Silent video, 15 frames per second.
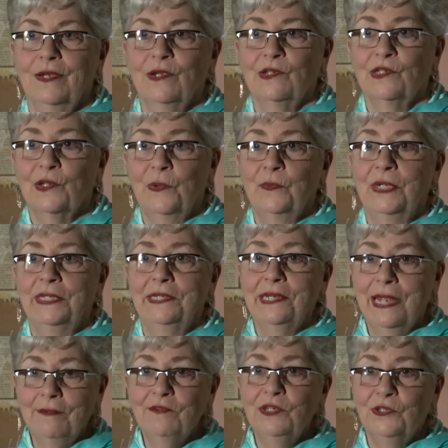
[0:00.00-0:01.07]
So when
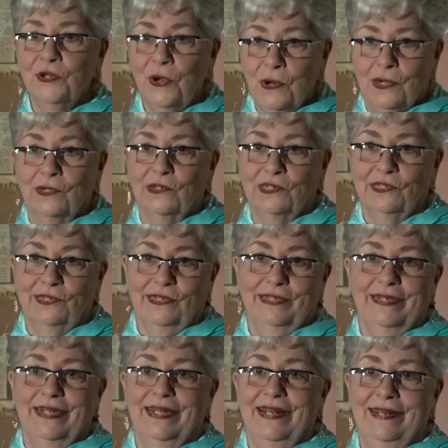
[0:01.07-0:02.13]
David Darst
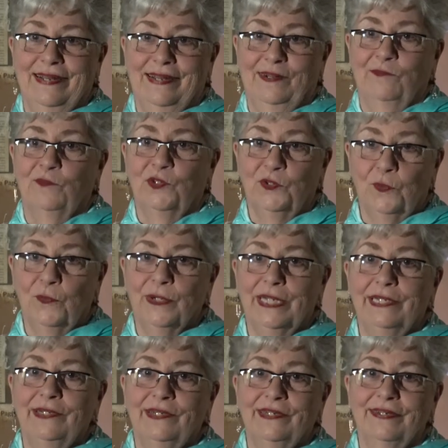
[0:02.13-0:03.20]
uh,
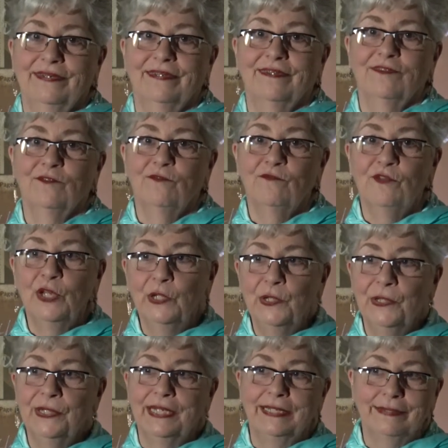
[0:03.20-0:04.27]
joined
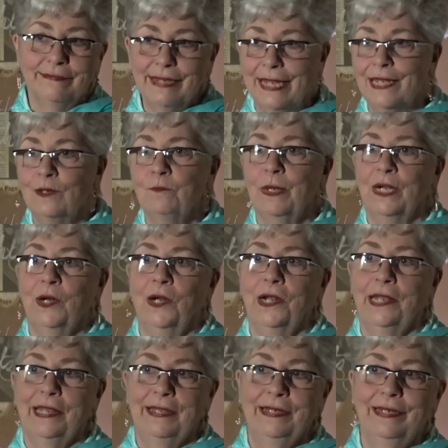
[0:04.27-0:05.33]
Phil and Dan
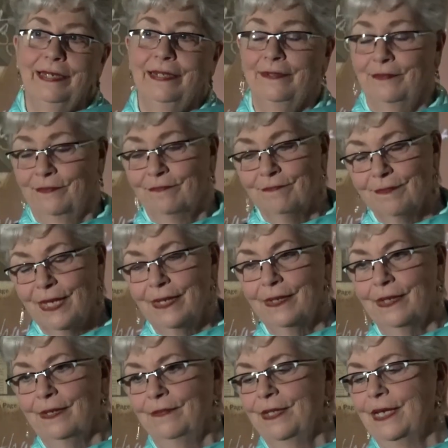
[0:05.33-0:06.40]
Berrigan and,
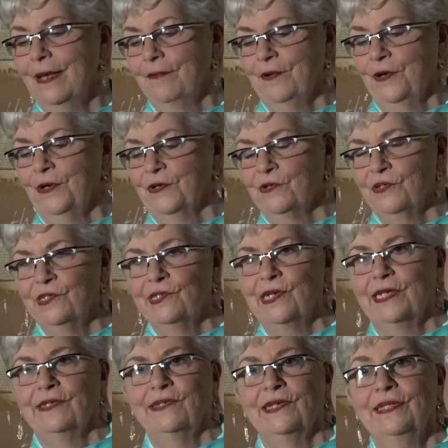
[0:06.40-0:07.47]
and the other
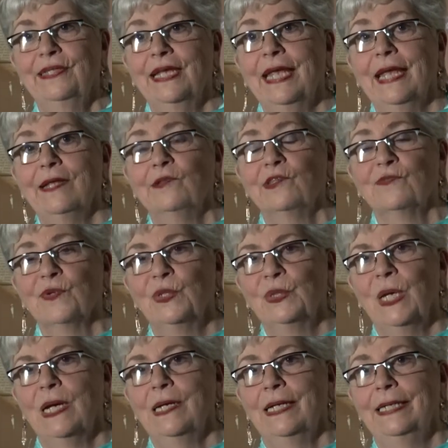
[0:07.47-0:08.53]
six in the Catonsville
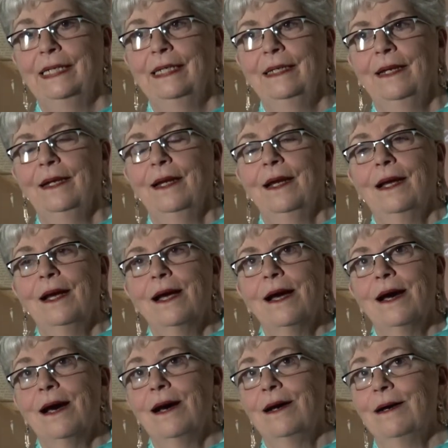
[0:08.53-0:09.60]
Nine,
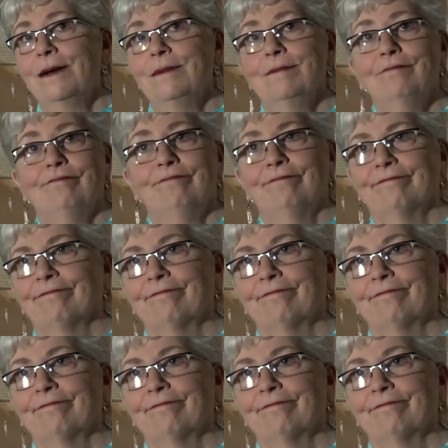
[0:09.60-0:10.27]
um,